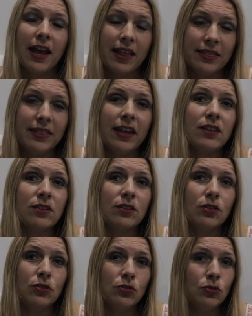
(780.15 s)
and that
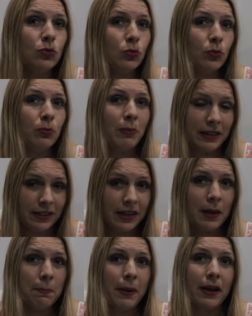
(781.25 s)
you made an
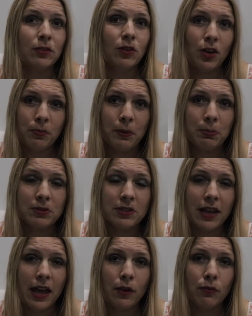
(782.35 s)
impact on other people's
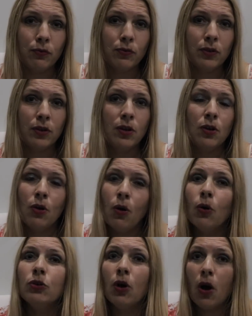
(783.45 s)
life, on your